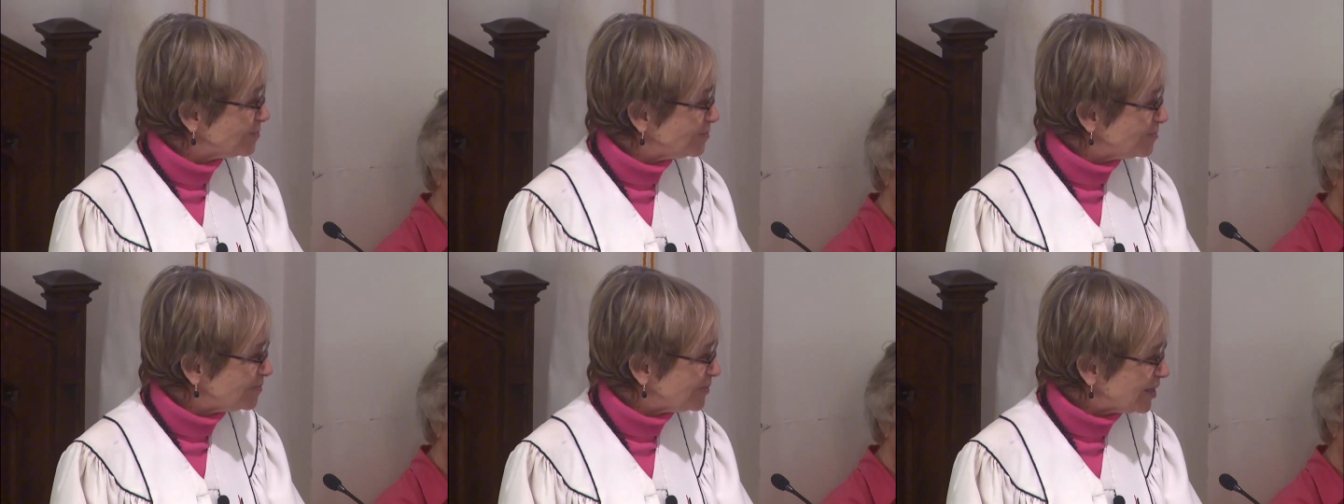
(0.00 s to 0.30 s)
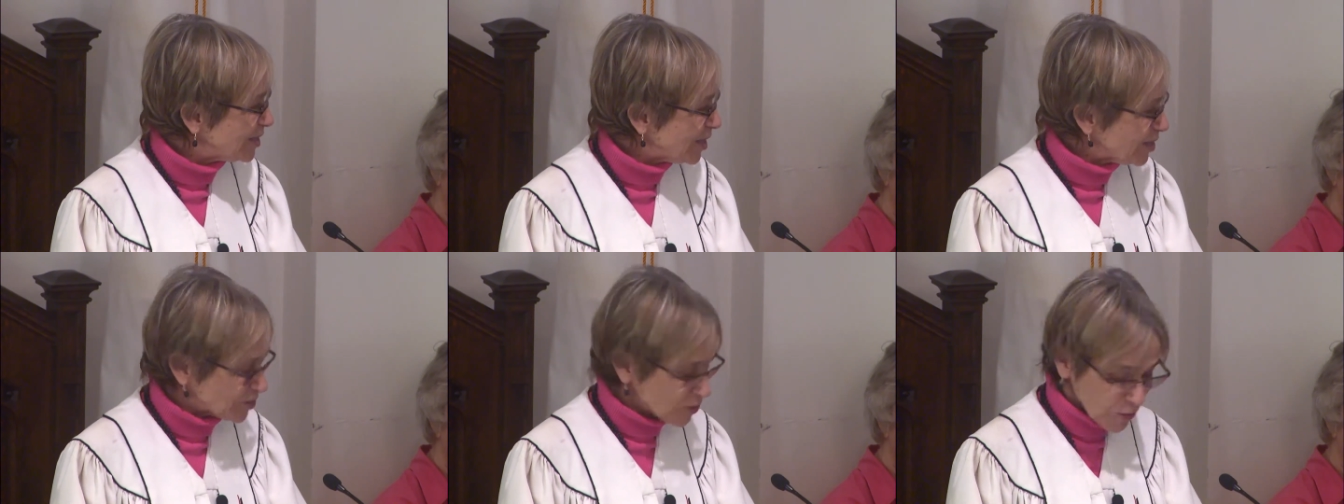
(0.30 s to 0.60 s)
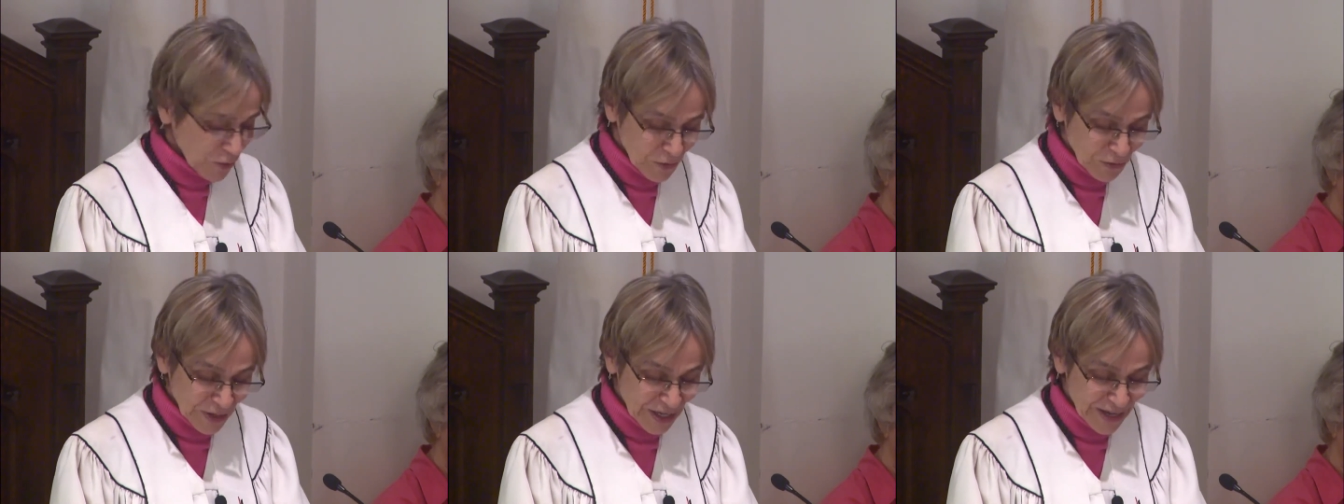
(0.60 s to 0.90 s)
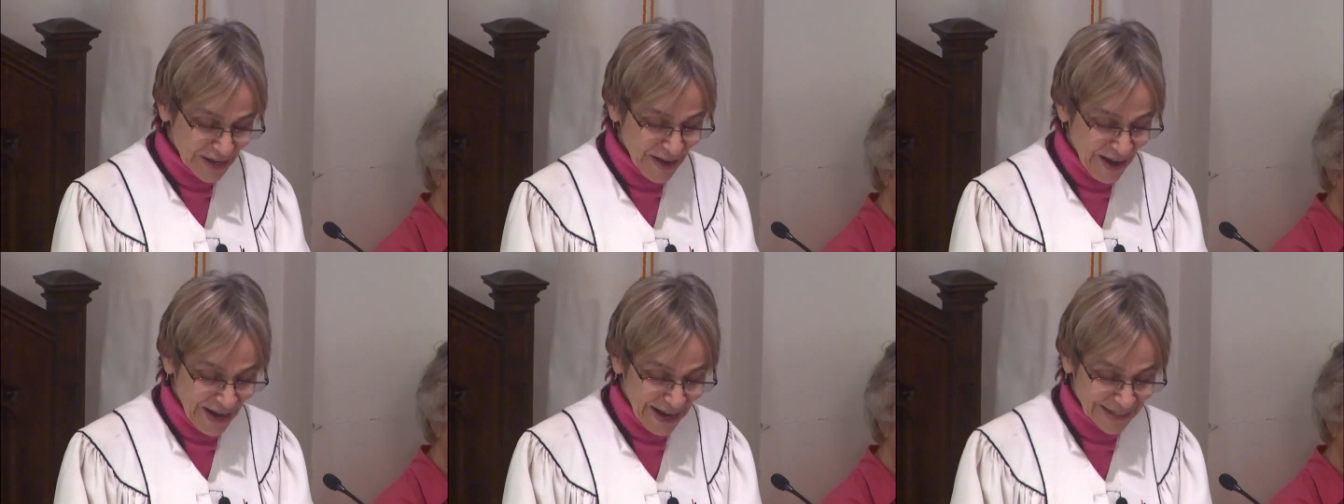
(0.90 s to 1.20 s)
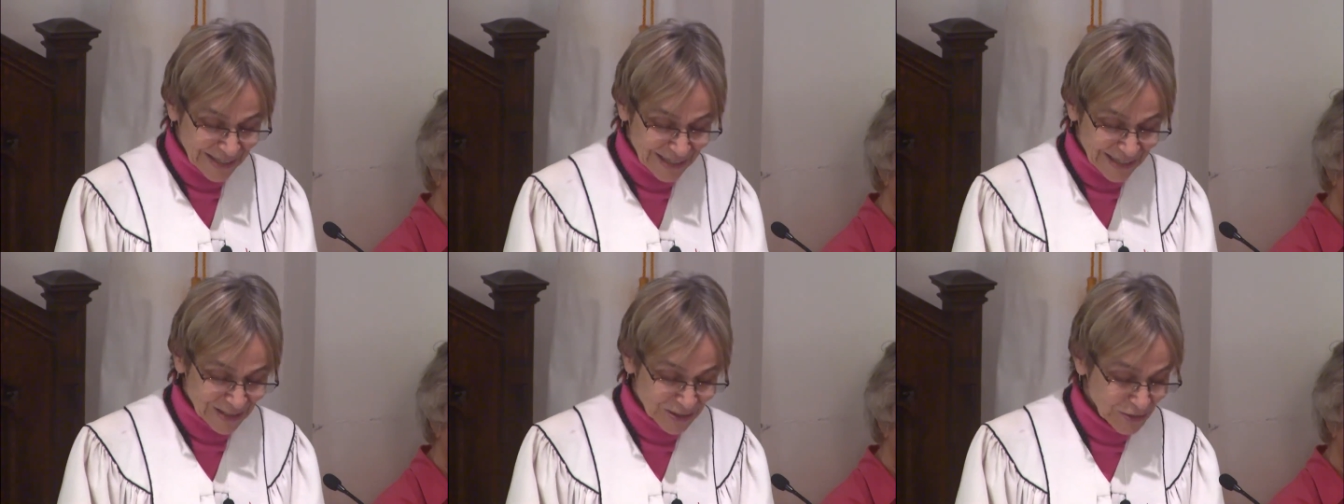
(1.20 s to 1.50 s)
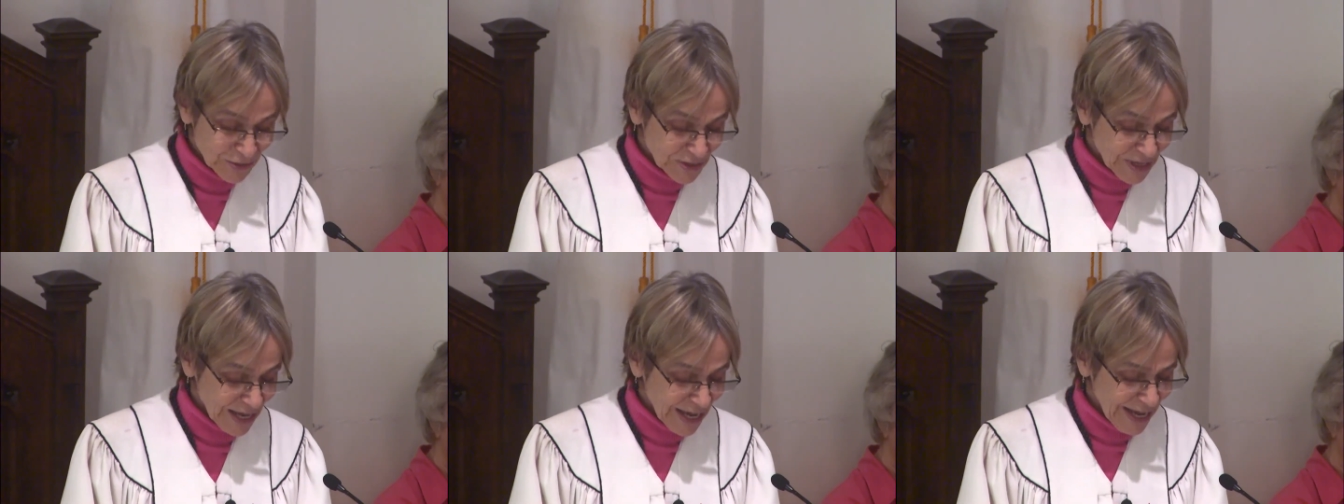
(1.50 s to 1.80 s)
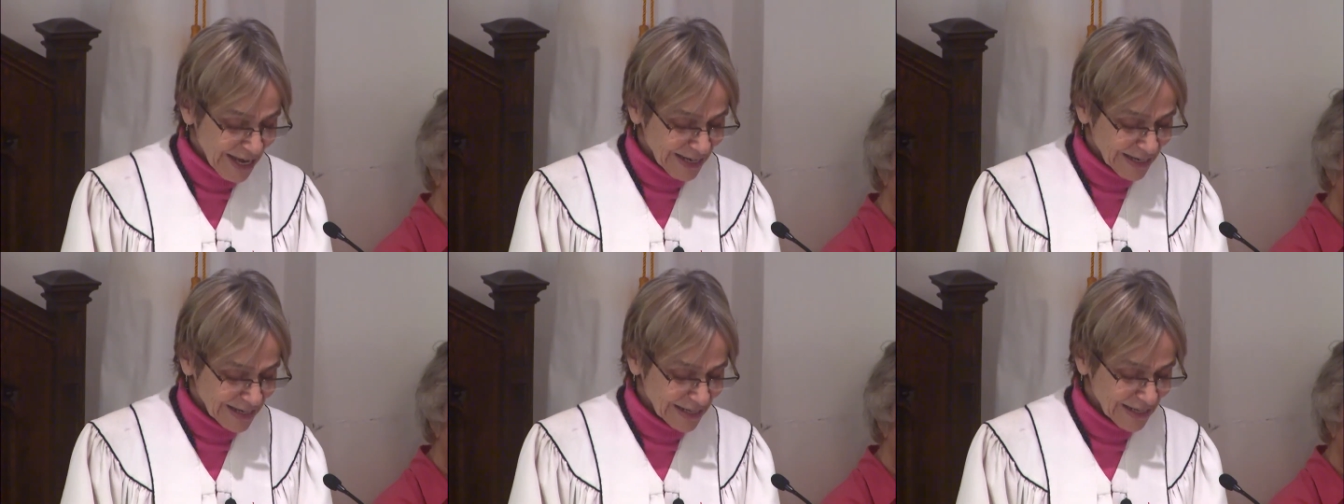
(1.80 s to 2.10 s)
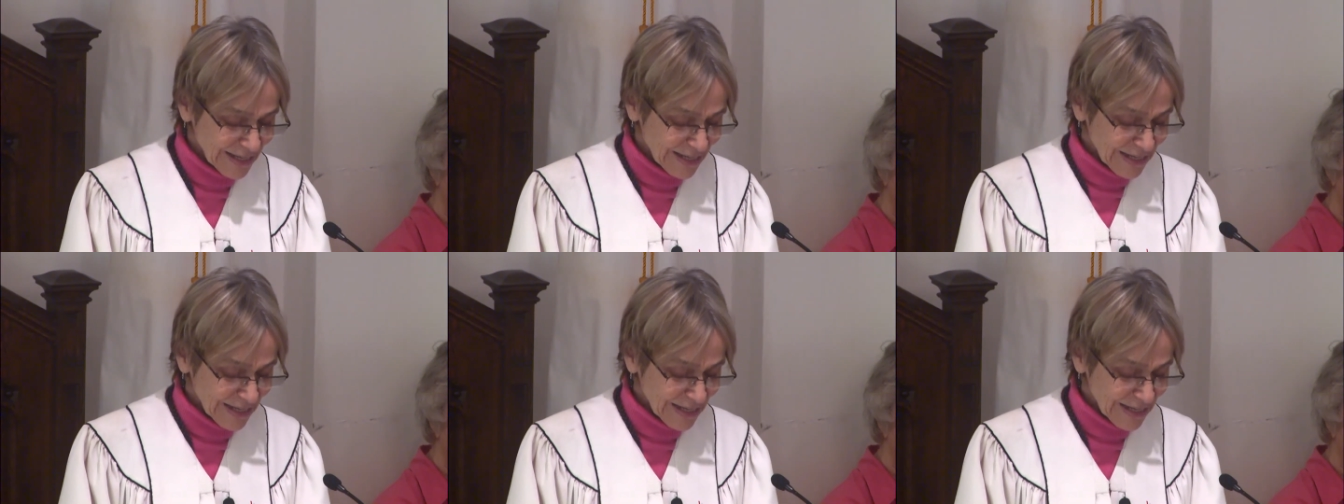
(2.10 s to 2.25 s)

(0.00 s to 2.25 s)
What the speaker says: because only God can do that,